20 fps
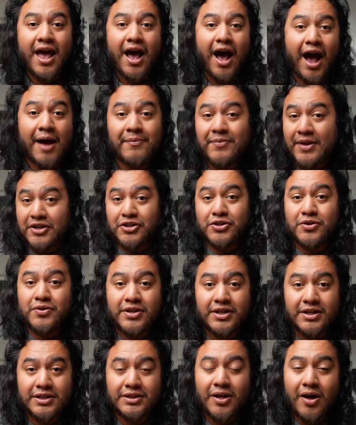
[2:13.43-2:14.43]
I'm not
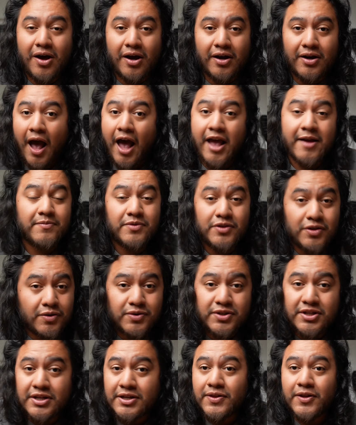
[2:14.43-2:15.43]
shooting in log. I am
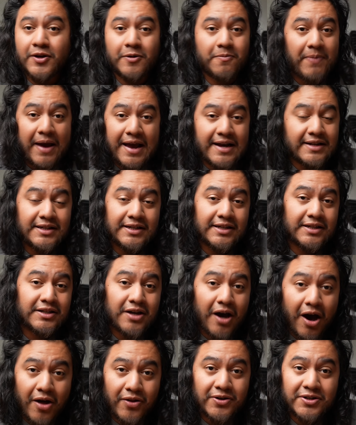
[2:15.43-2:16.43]
using their baked-in
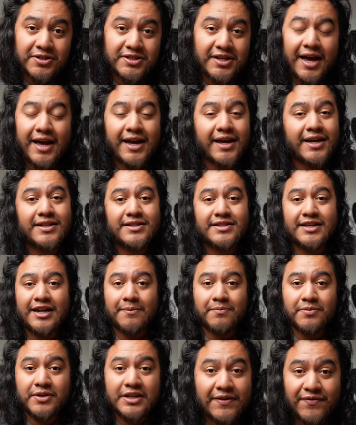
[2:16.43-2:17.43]
color science, and
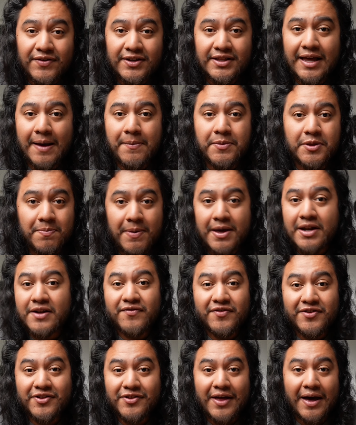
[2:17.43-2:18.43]
I'm giving them the
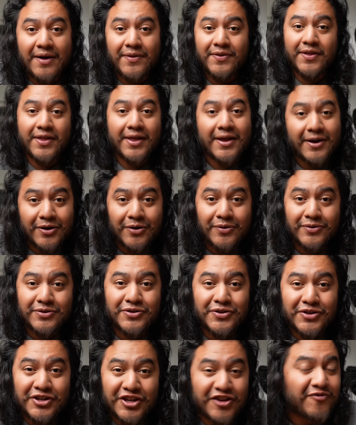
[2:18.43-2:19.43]
benefit that they're going
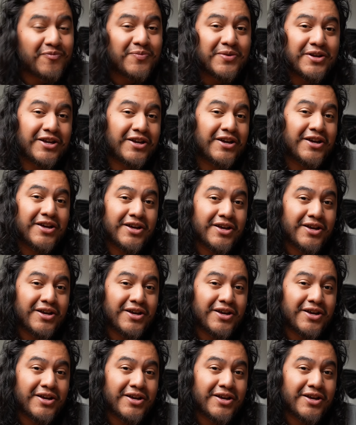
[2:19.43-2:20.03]
to give me